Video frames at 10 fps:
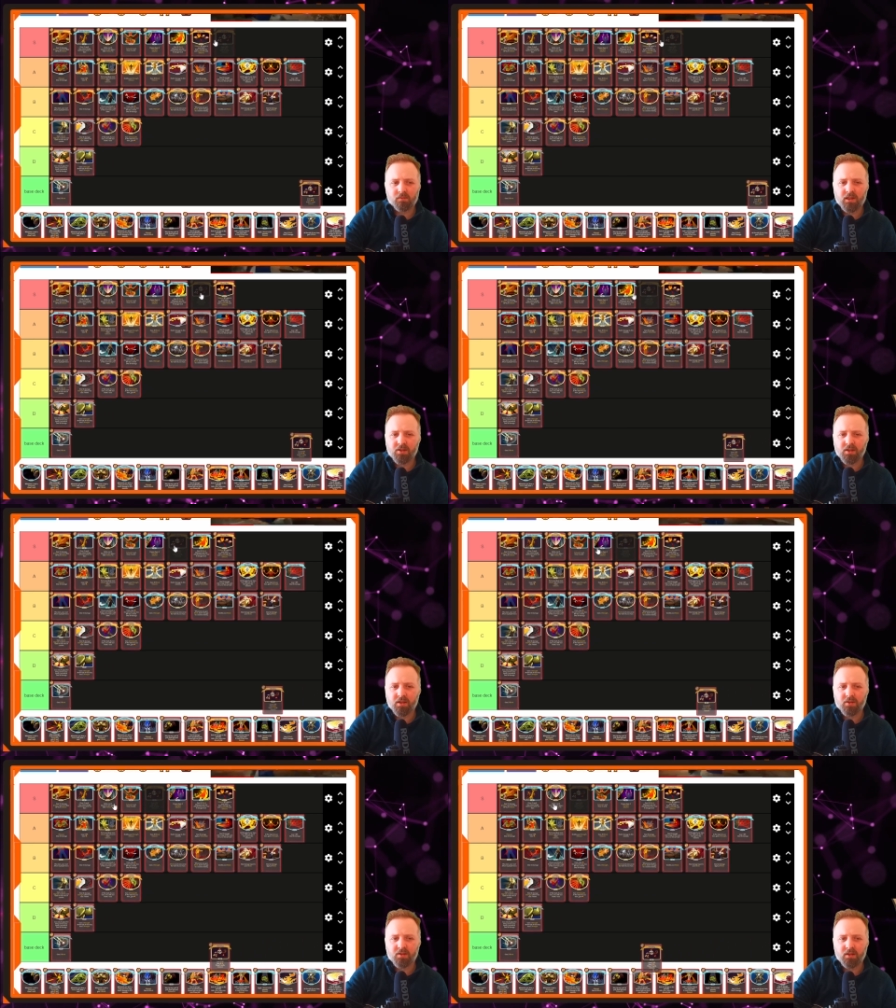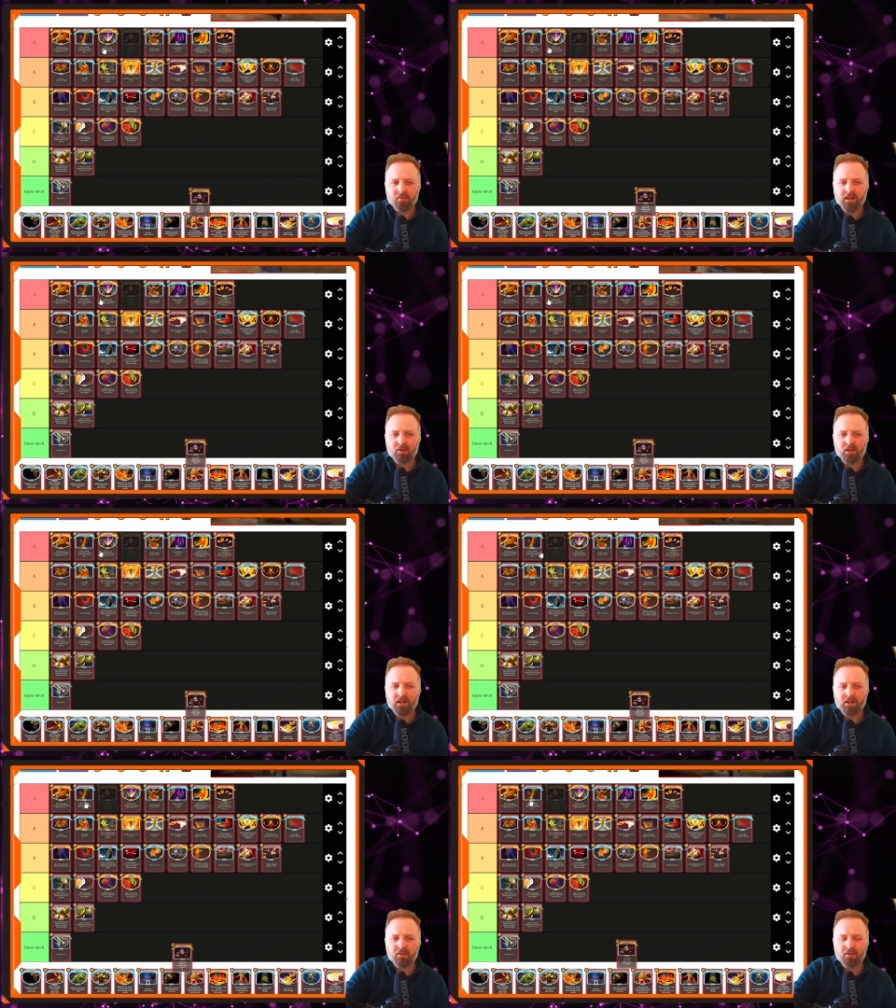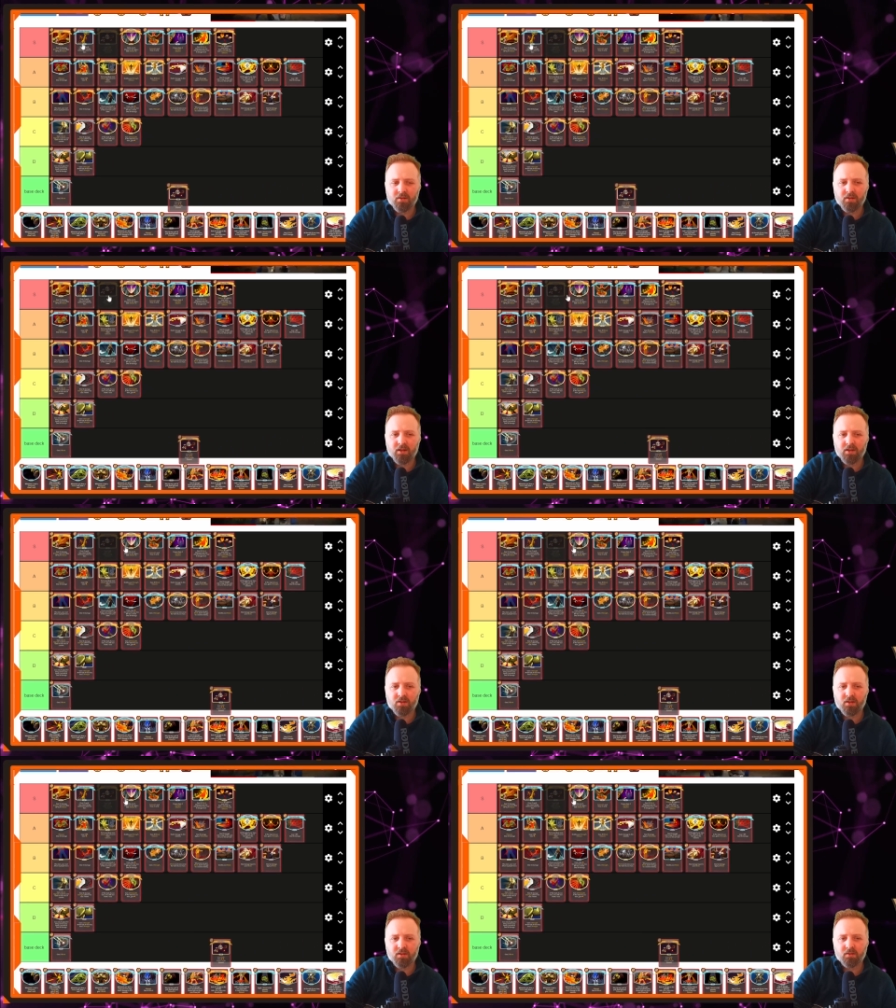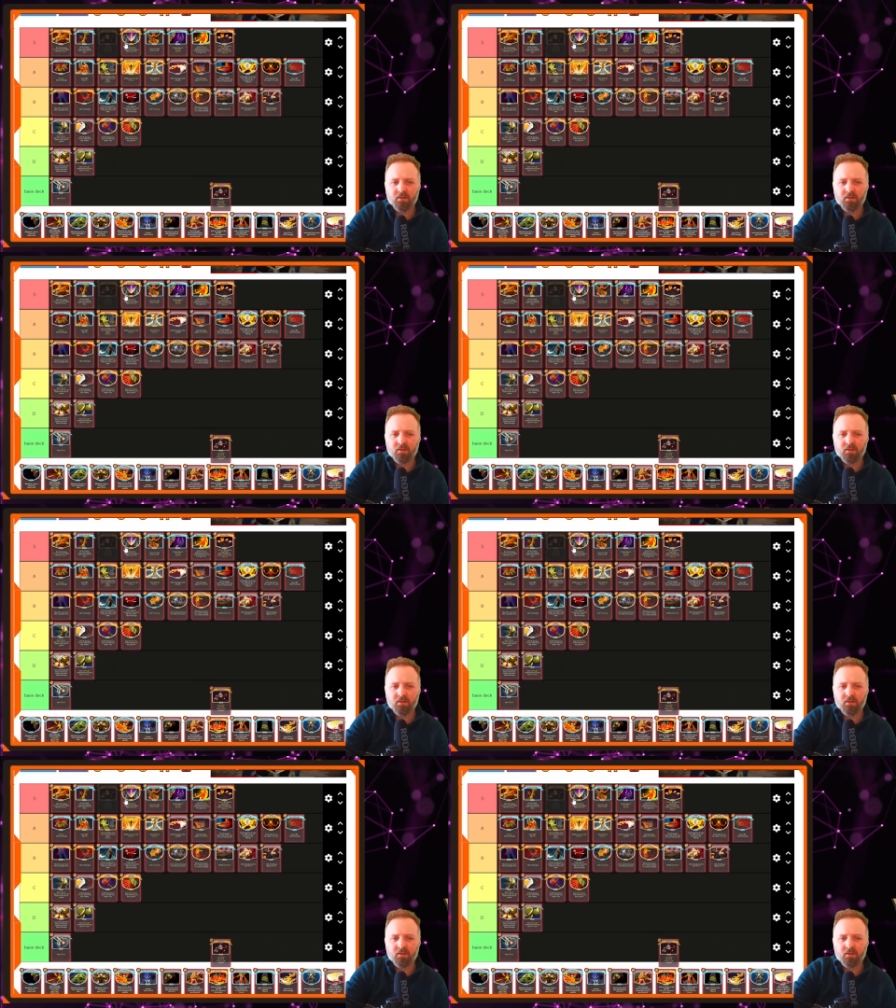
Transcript: That's an S tier, but how high is it in S tier?